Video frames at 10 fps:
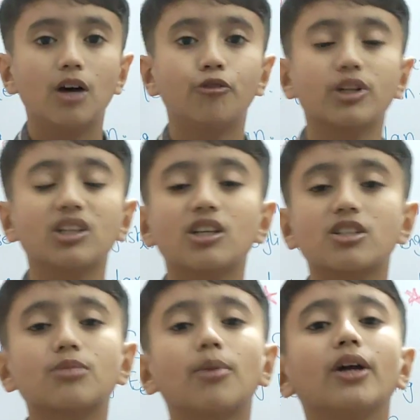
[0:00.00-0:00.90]

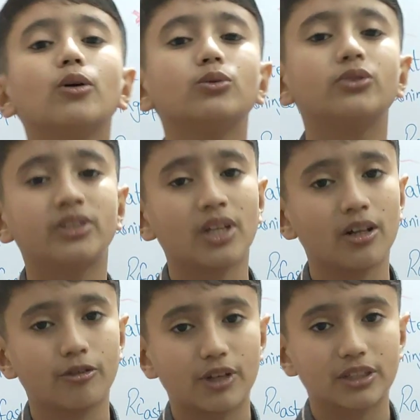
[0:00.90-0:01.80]
witnessed my own
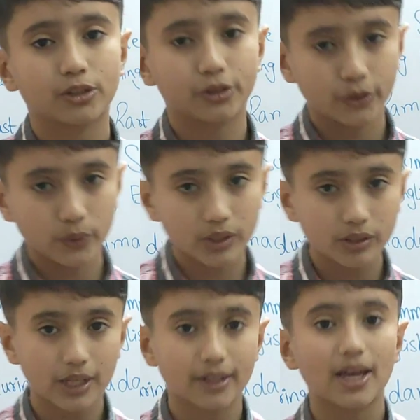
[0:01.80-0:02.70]
self as a
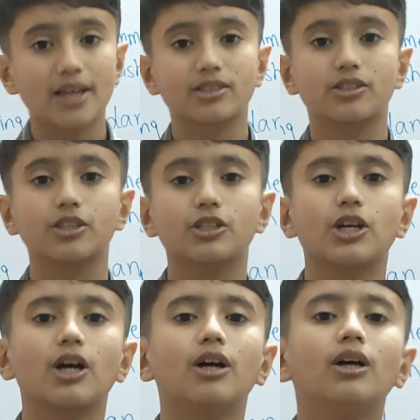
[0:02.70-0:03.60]
student and as a
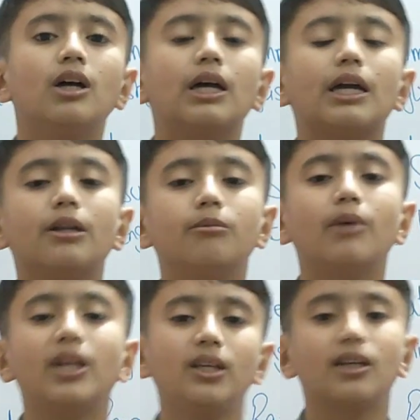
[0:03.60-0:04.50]
teacher
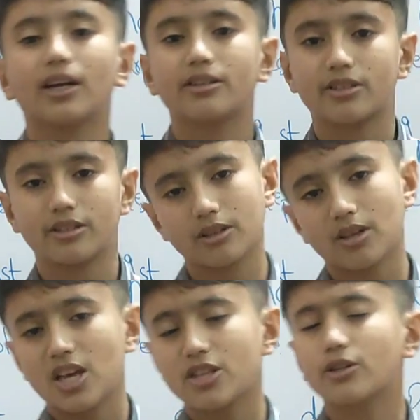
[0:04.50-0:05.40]
in many cases.